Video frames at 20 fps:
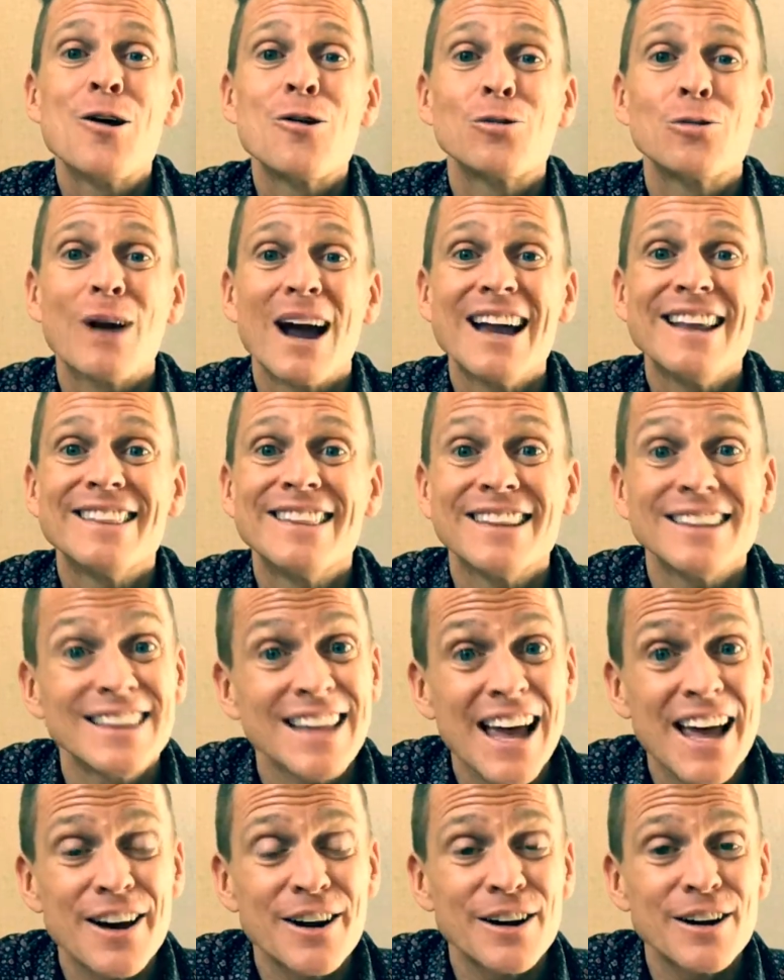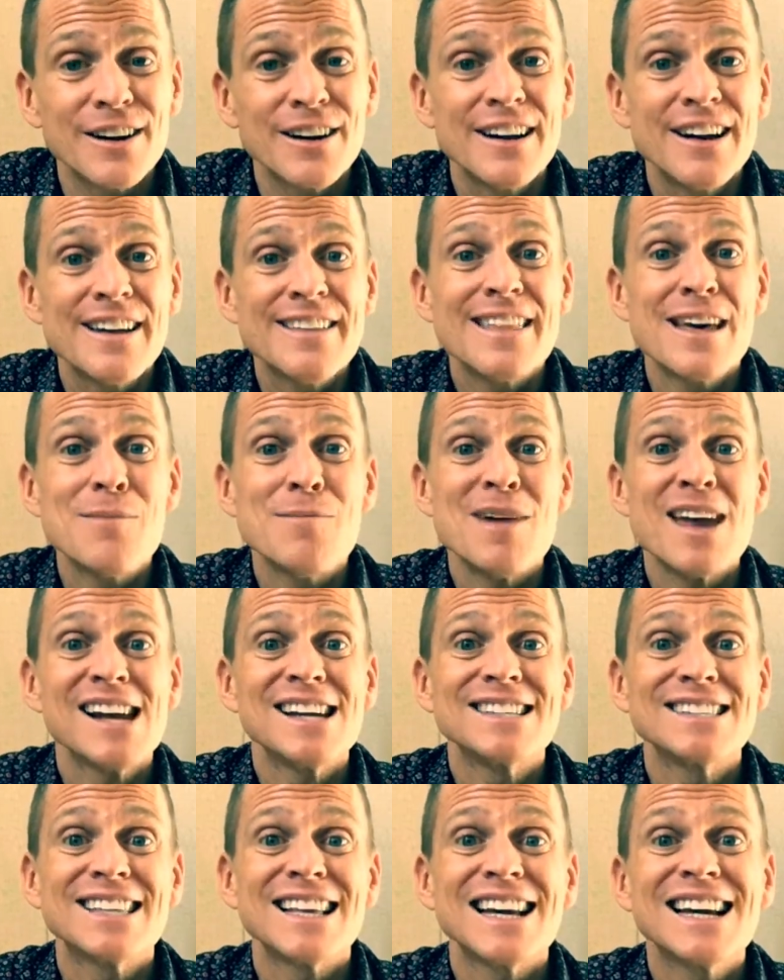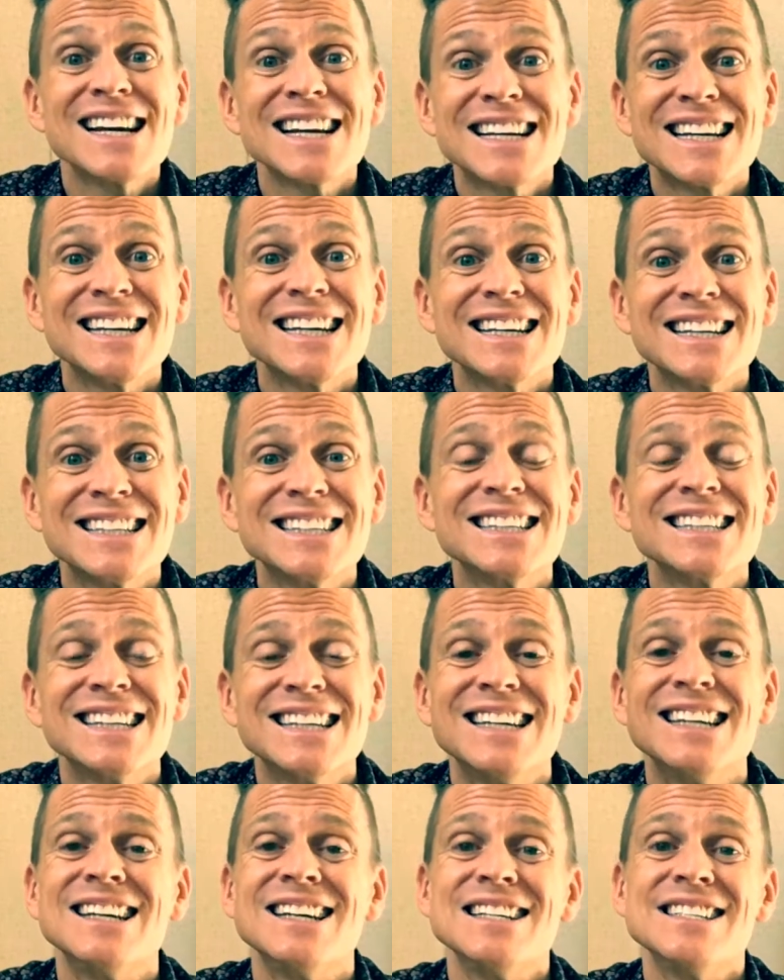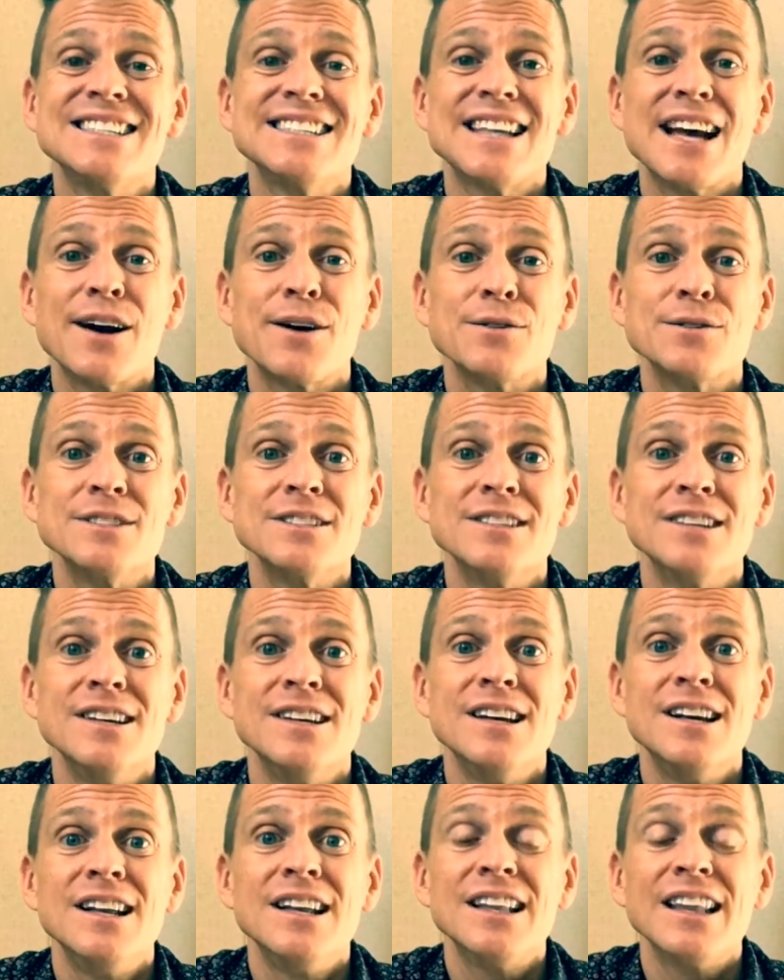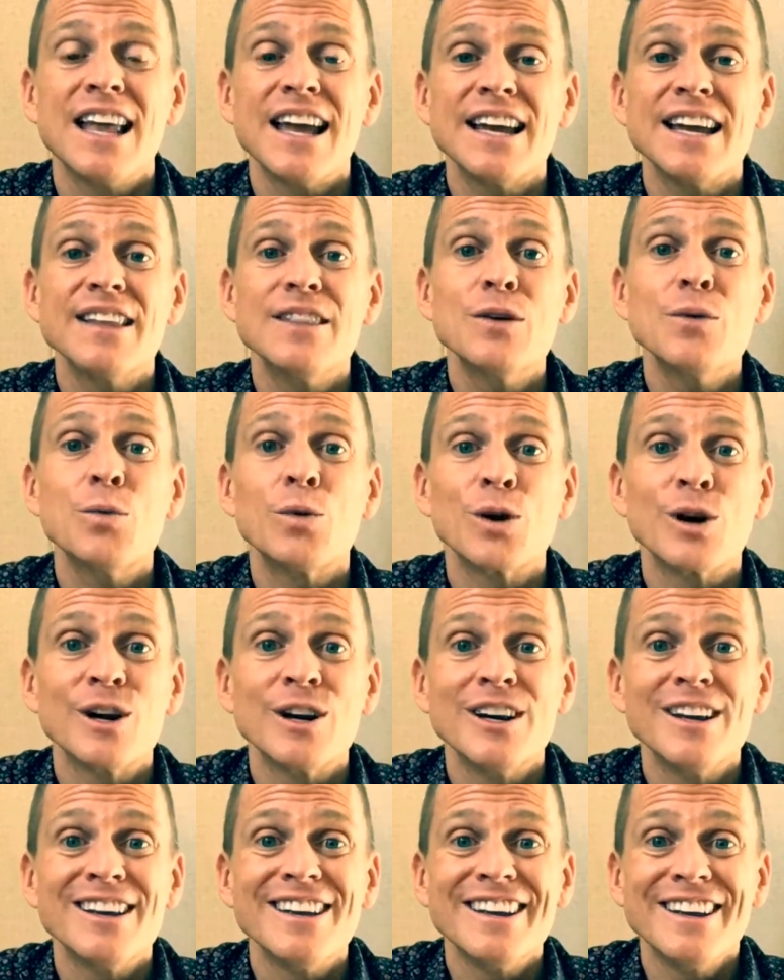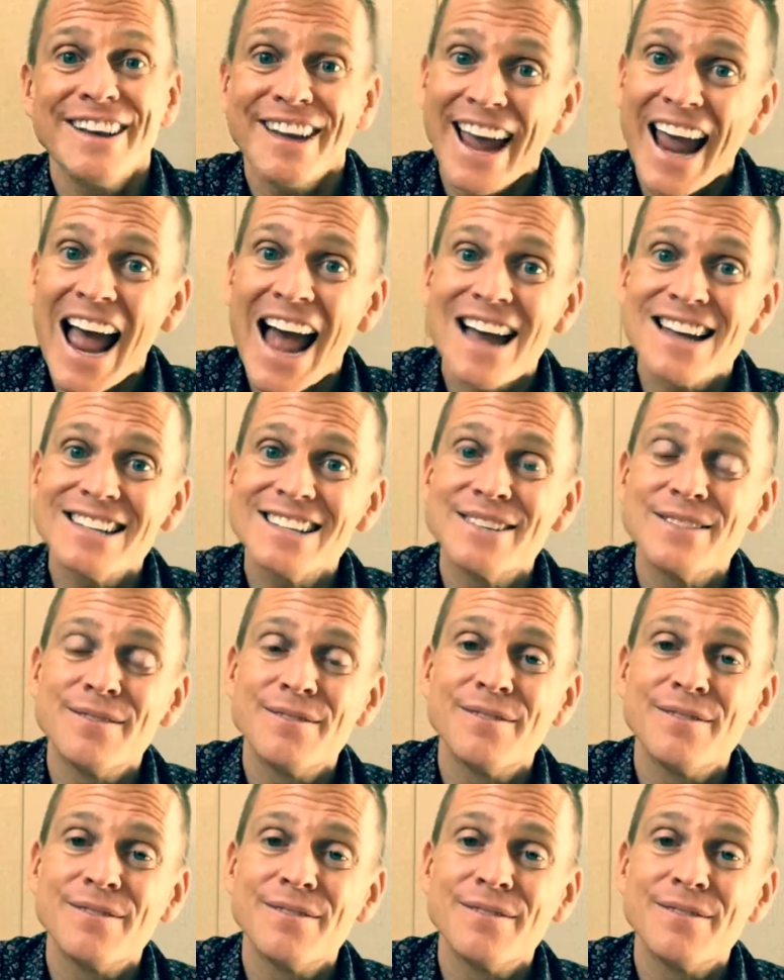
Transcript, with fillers: write the letter that makes the k, k, k sound, like in the word cat.